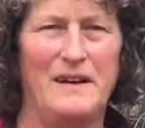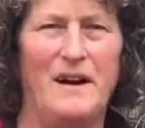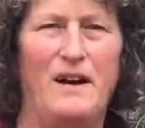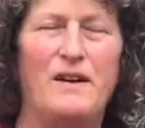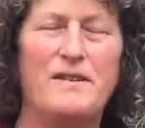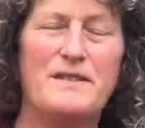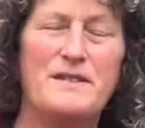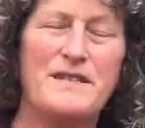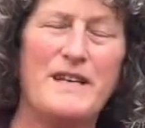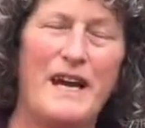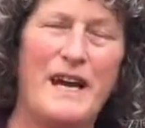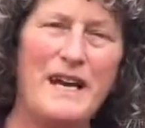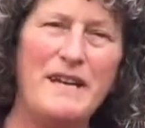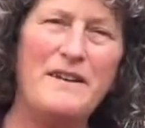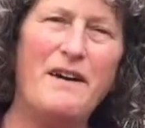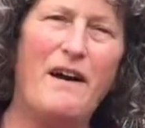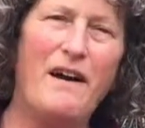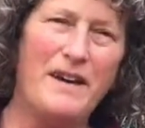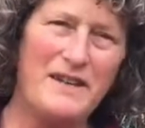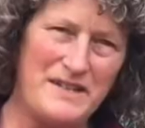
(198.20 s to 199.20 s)
On day
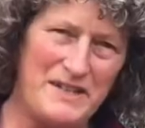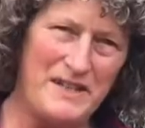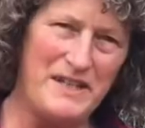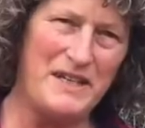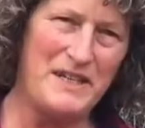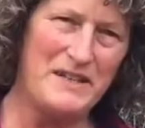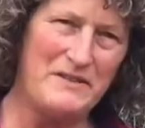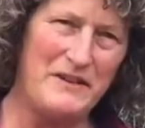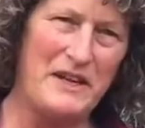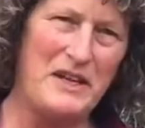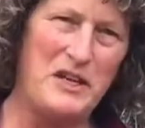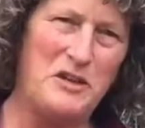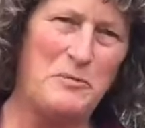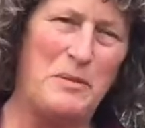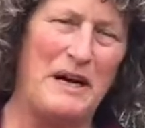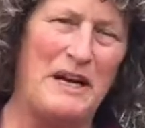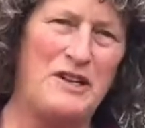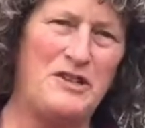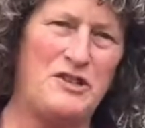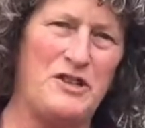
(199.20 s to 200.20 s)
19 of
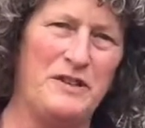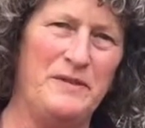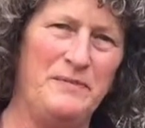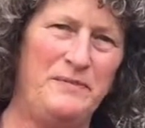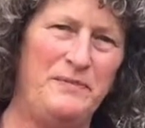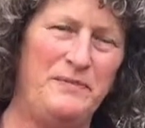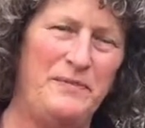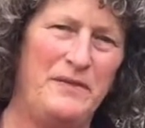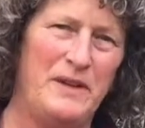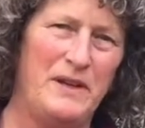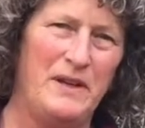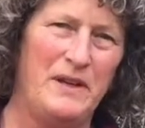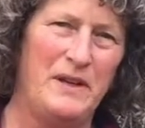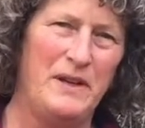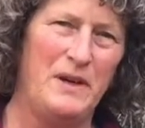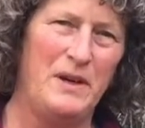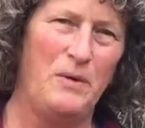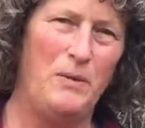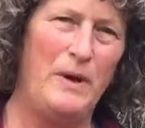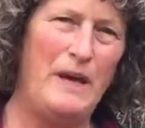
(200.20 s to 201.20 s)
incubation,
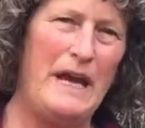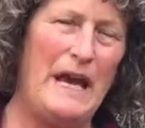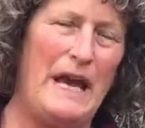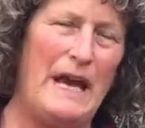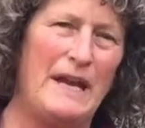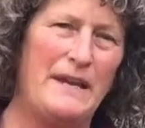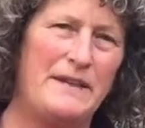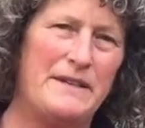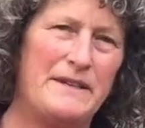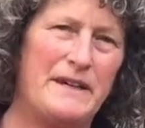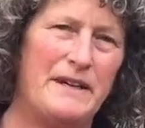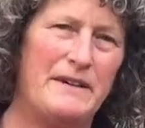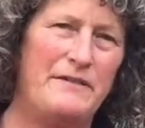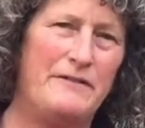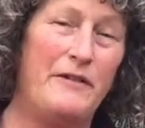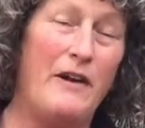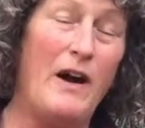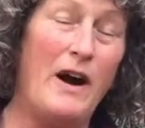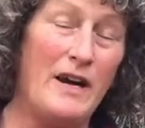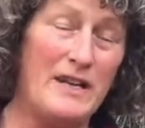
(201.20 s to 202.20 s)
we had
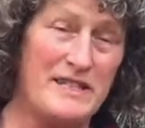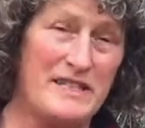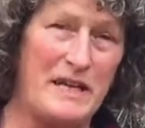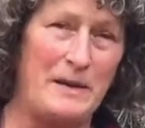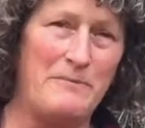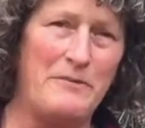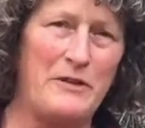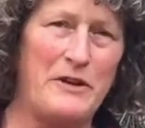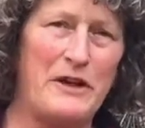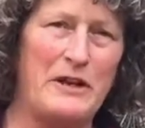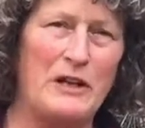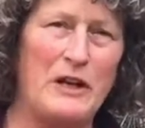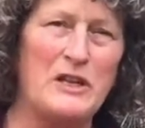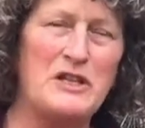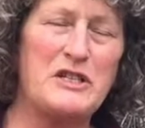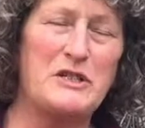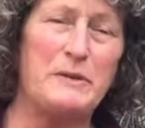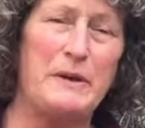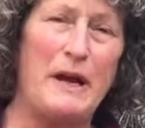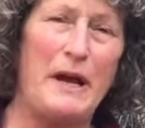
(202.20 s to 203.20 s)
fires come very
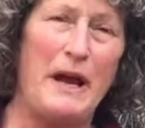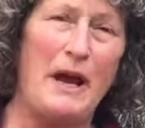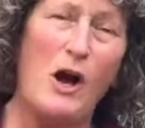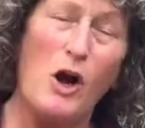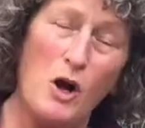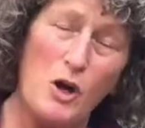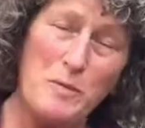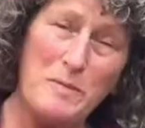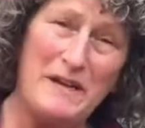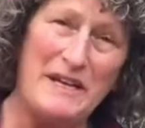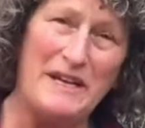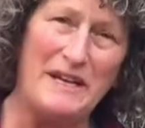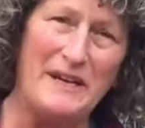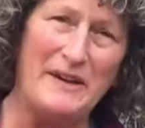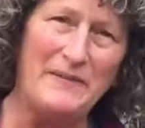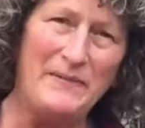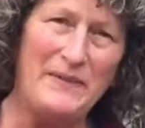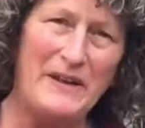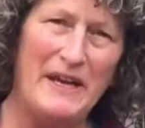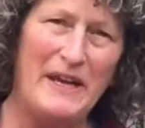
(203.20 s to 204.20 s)
close to our home
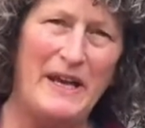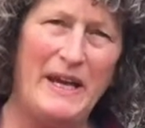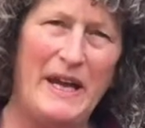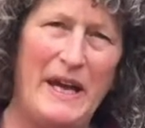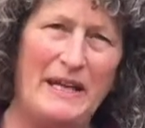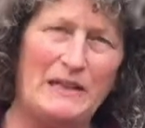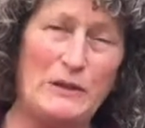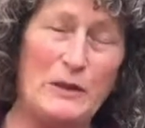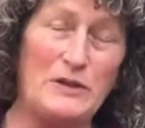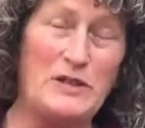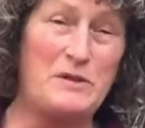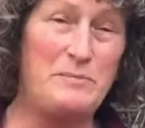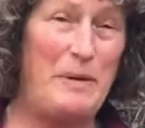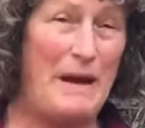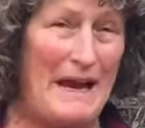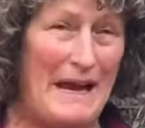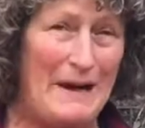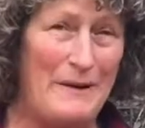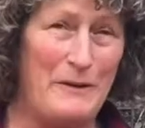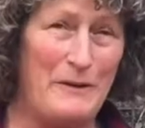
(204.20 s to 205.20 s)
here and lost
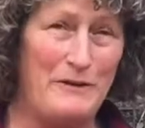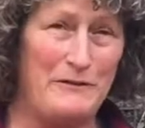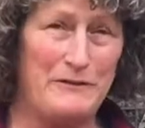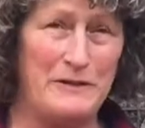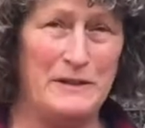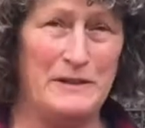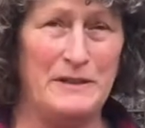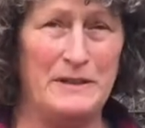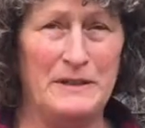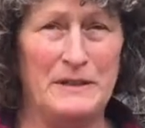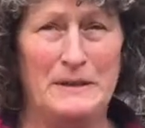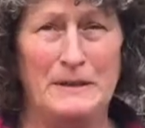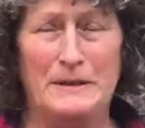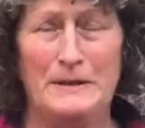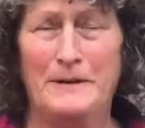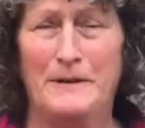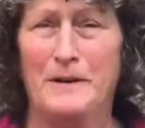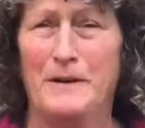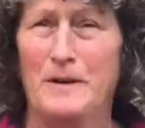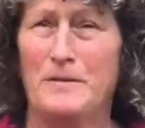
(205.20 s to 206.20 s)
power for
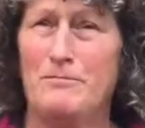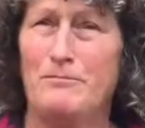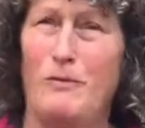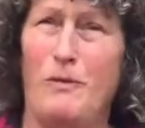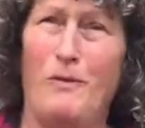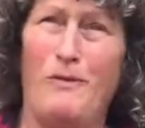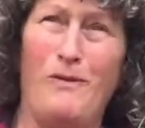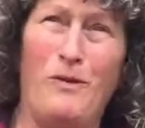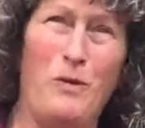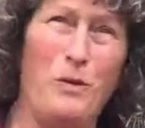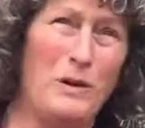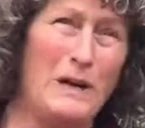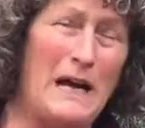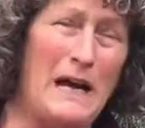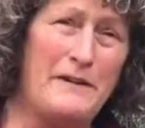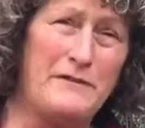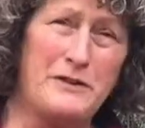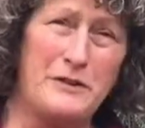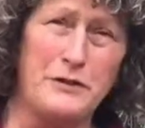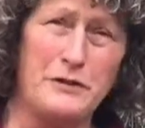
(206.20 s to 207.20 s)
all
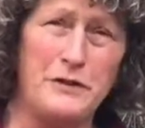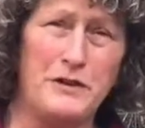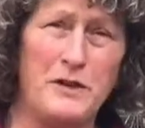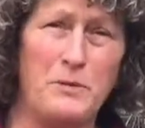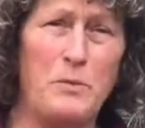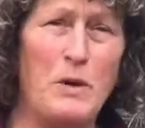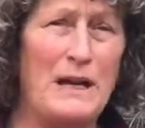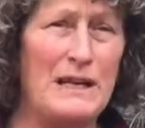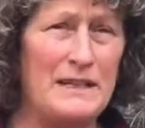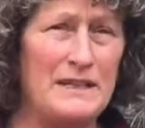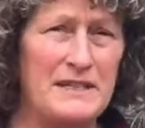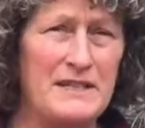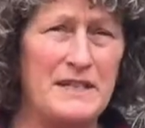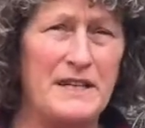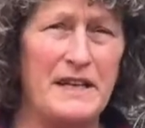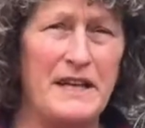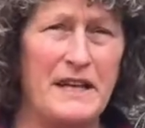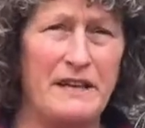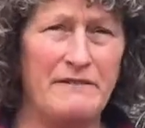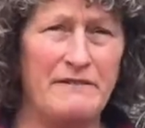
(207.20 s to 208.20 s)
afternoon and well into
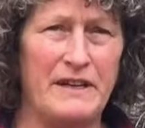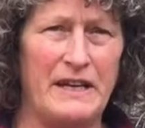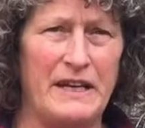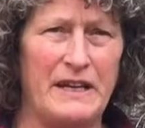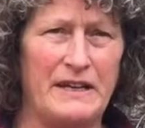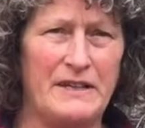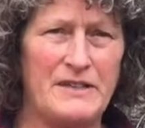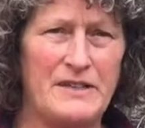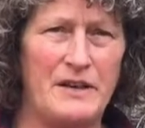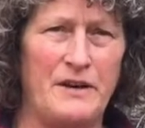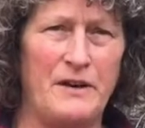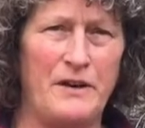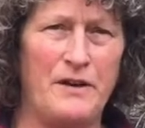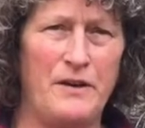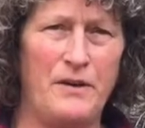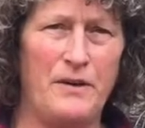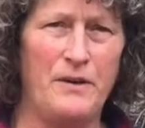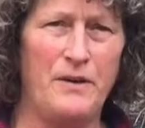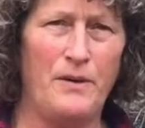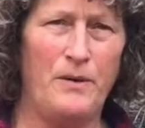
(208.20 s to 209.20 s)
the evening.
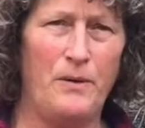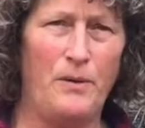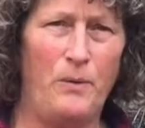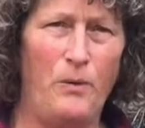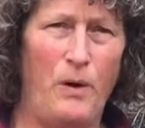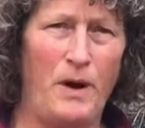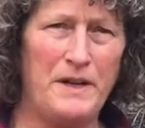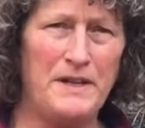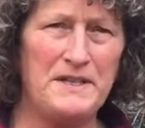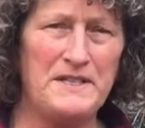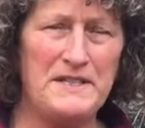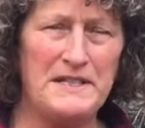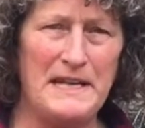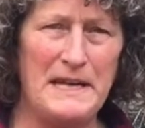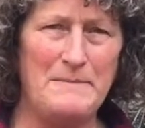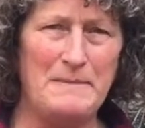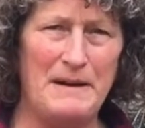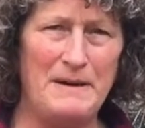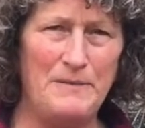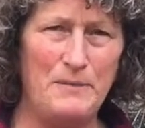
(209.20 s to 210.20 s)
So what a
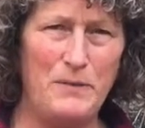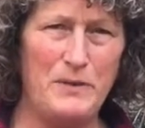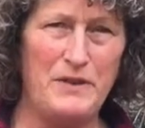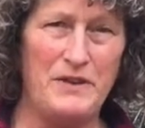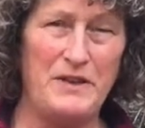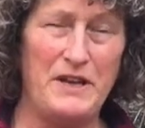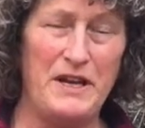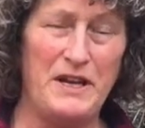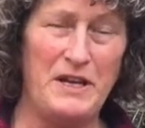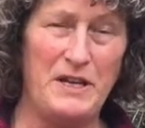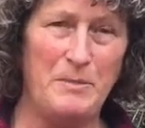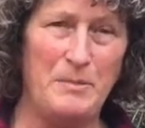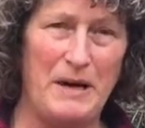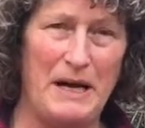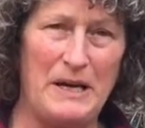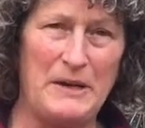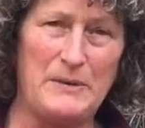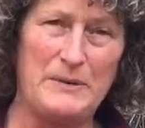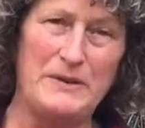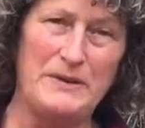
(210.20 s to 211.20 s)
dilemma with the
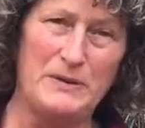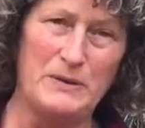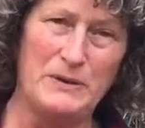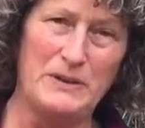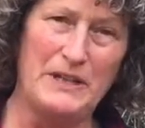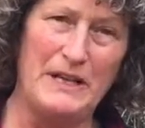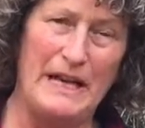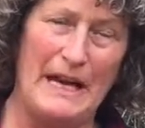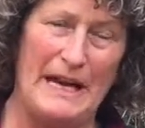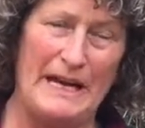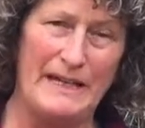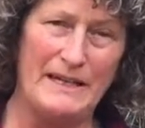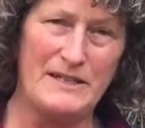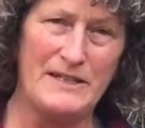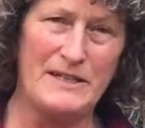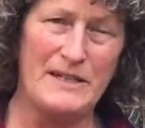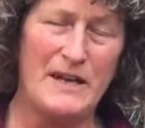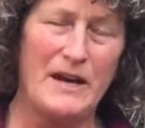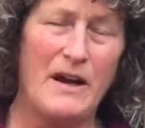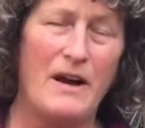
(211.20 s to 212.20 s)
incubator and all the
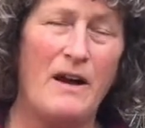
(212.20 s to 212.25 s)
eggs.